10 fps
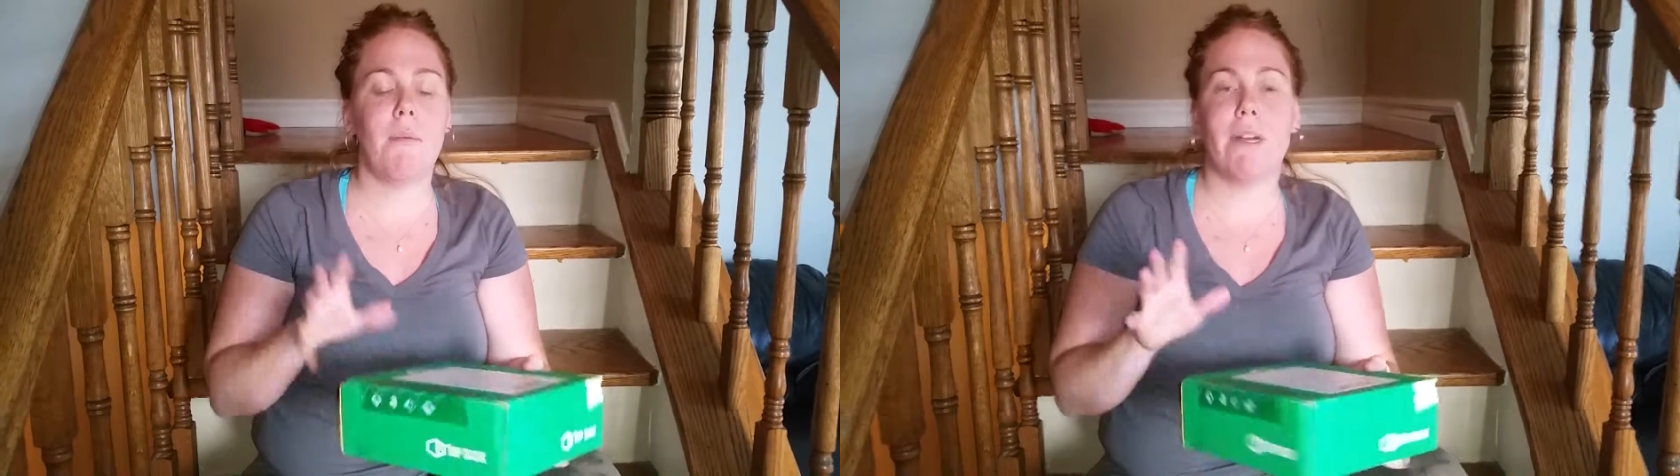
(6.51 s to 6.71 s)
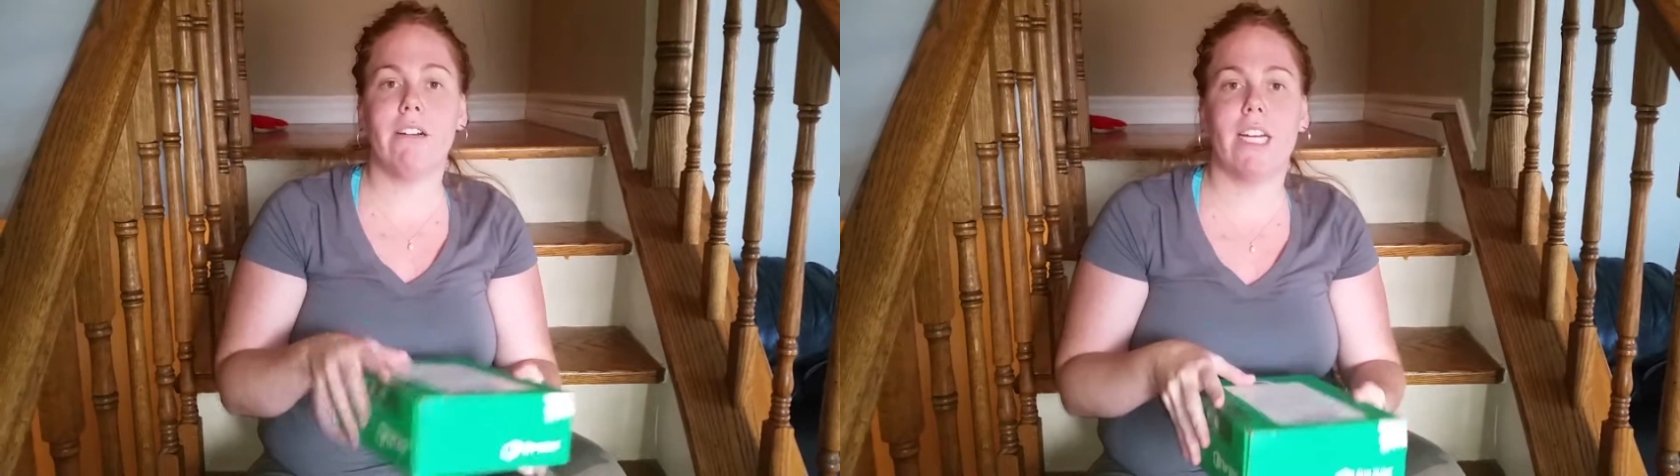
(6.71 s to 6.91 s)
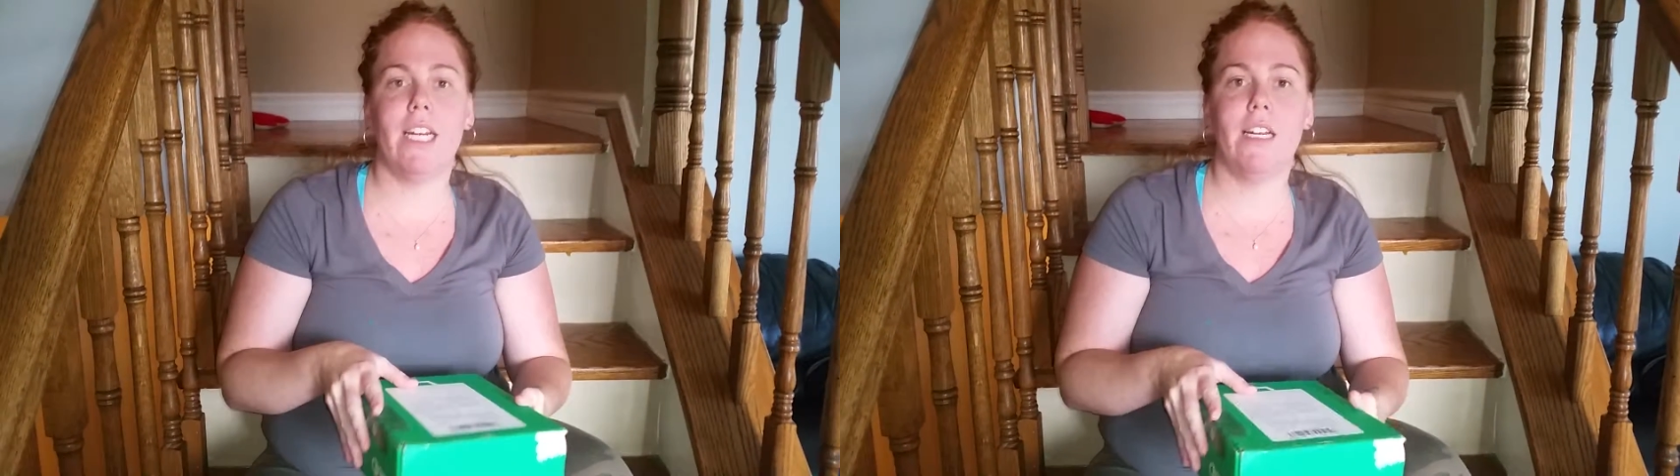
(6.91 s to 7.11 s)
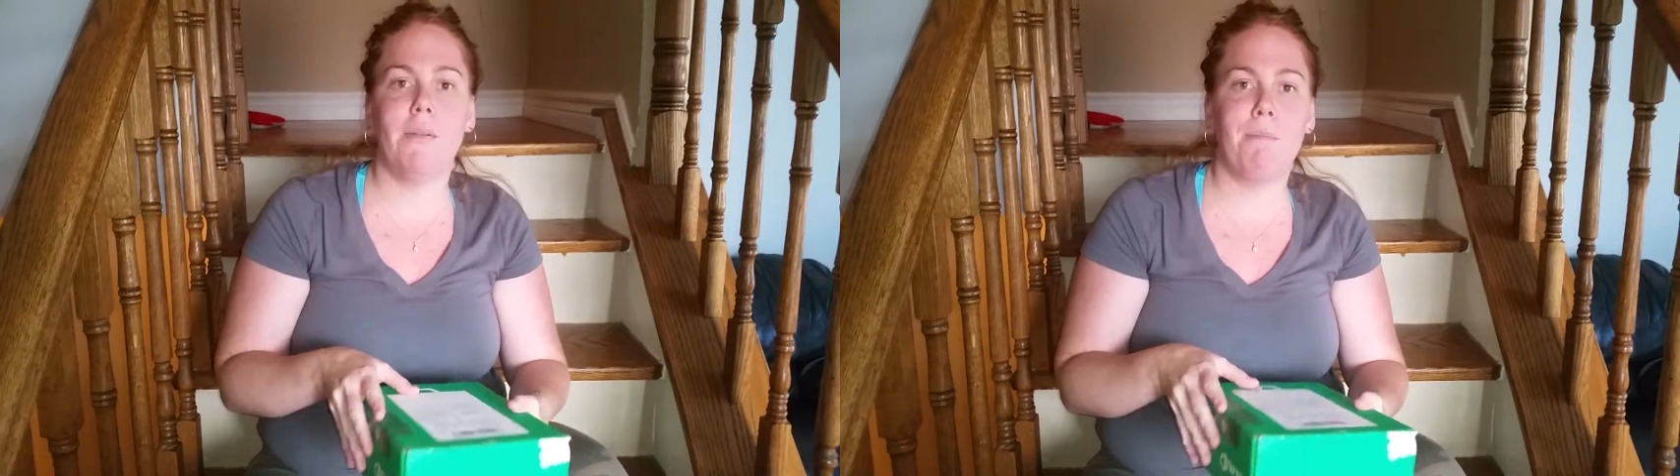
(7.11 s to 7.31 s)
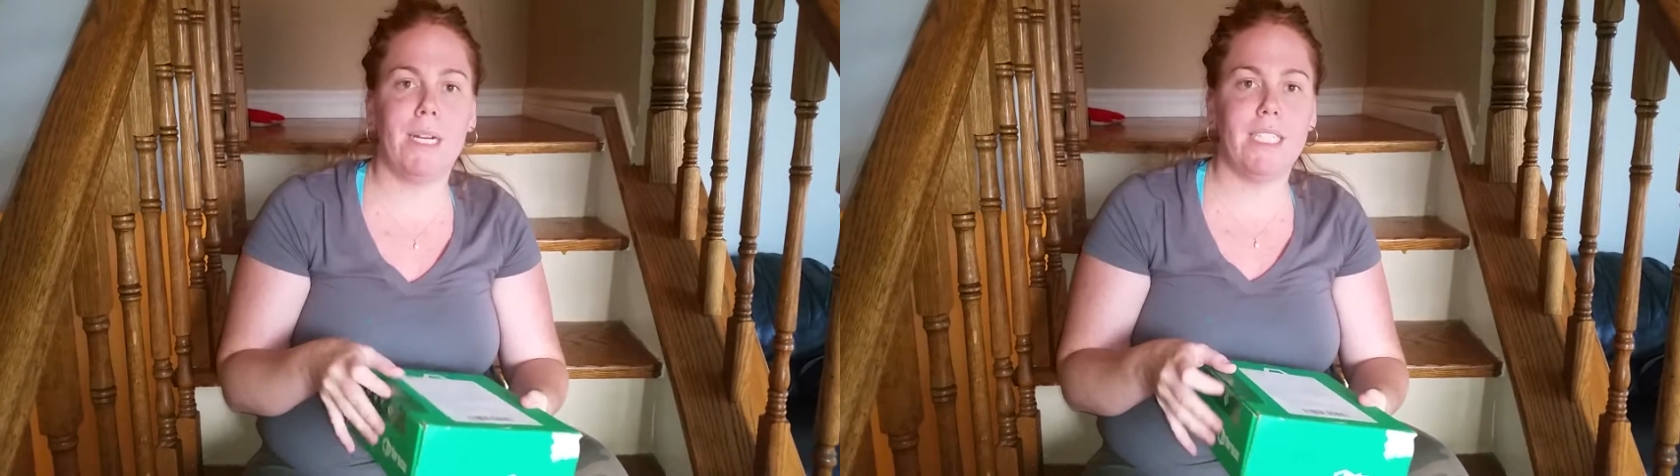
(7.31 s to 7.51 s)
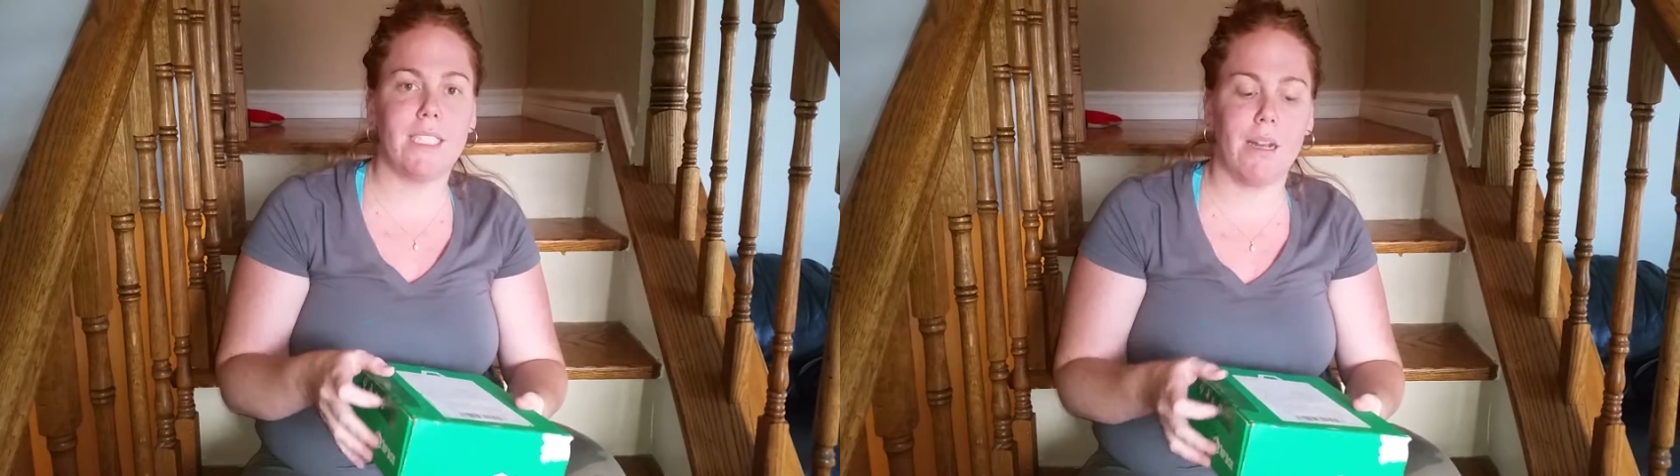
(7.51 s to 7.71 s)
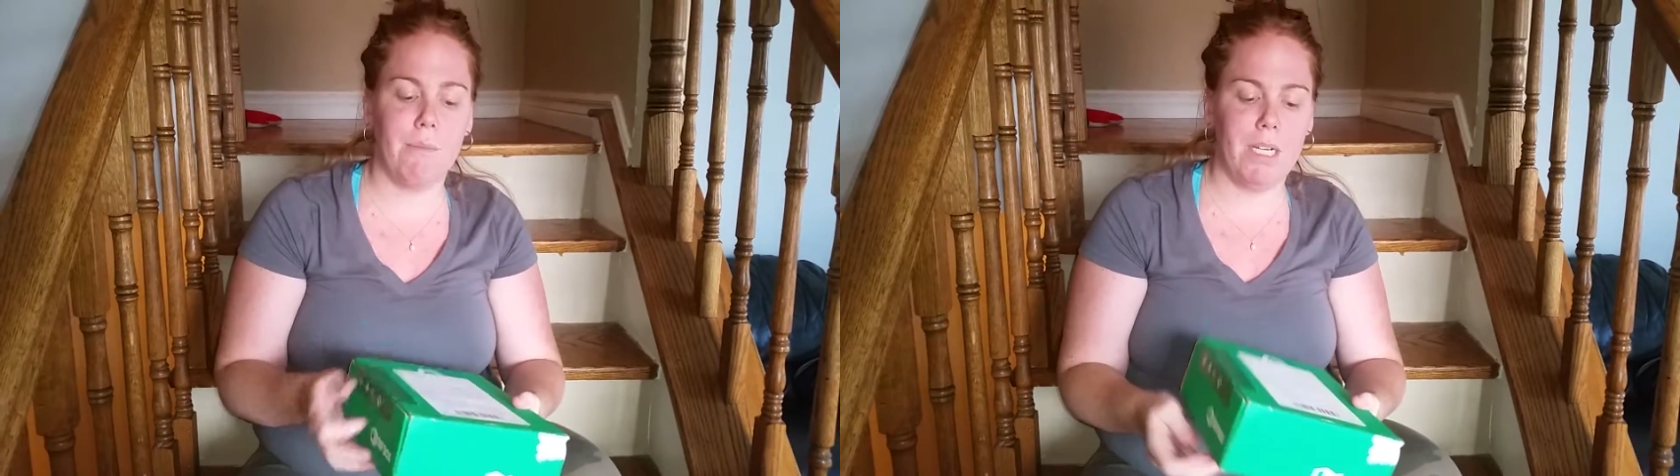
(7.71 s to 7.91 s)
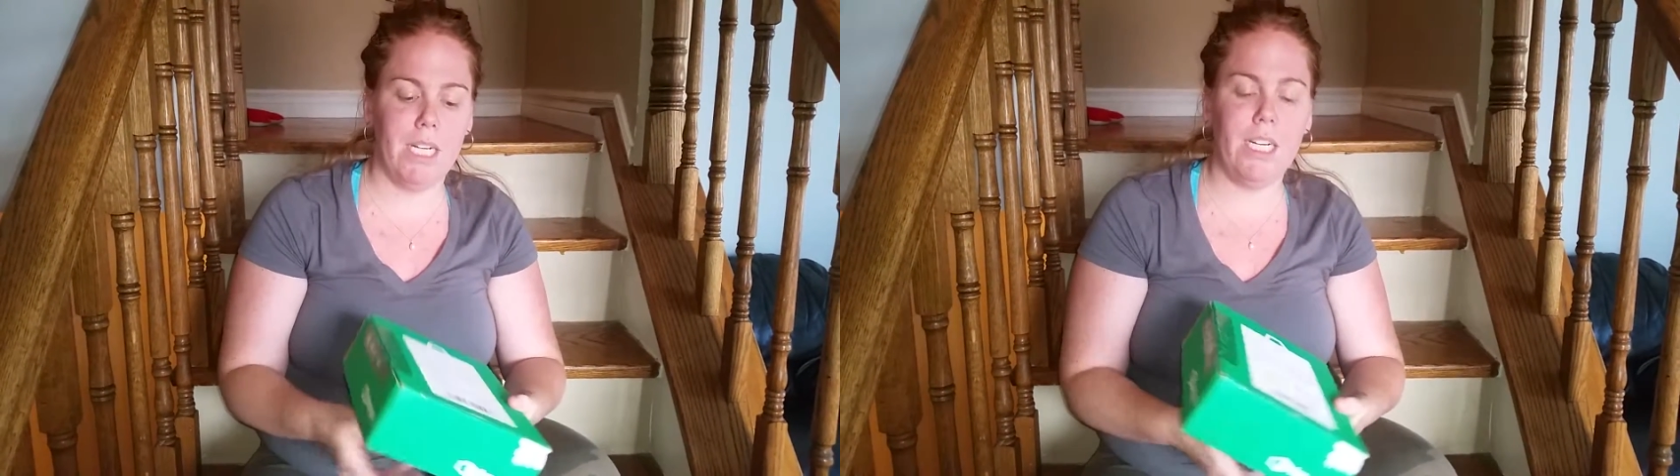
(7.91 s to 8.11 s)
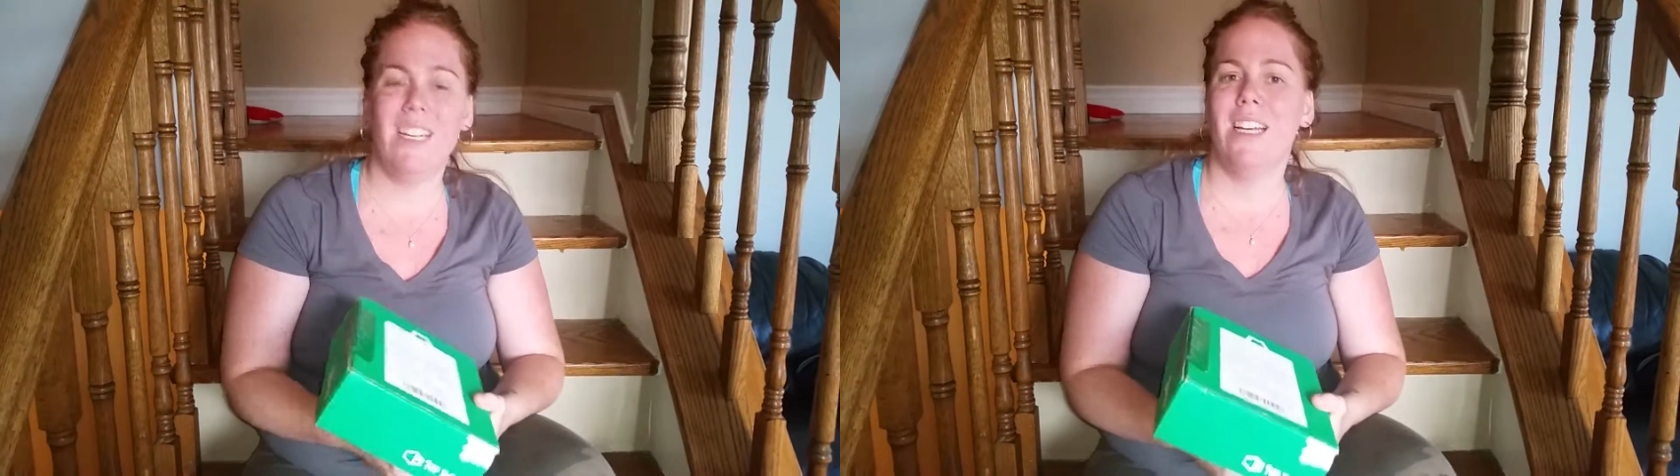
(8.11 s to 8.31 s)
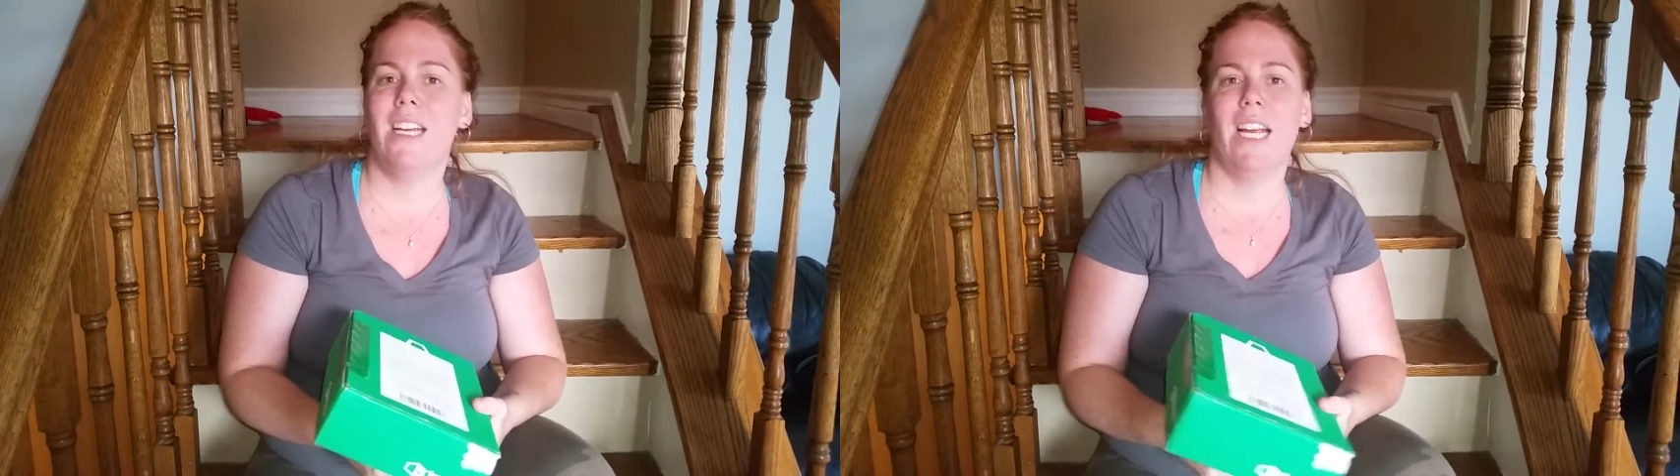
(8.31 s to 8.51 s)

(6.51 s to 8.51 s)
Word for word: American-based company.